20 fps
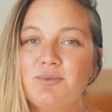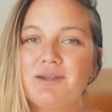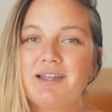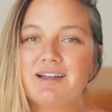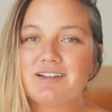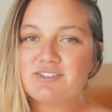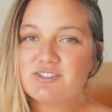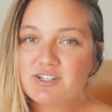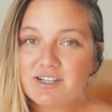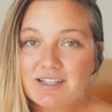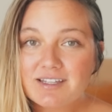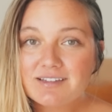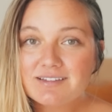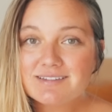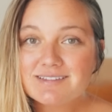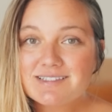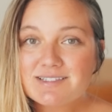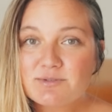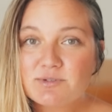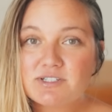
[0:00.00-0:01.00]
we got
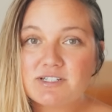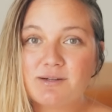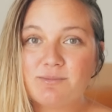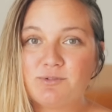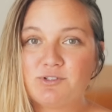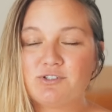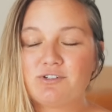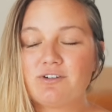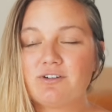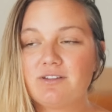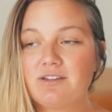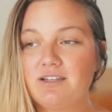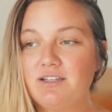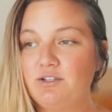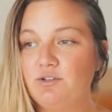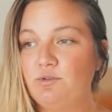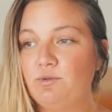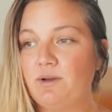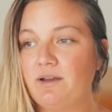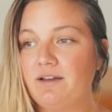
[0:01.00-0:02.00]
chickens which i'm sure that
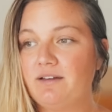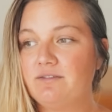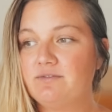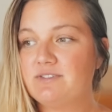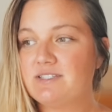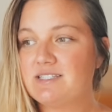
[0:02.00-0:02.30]
you have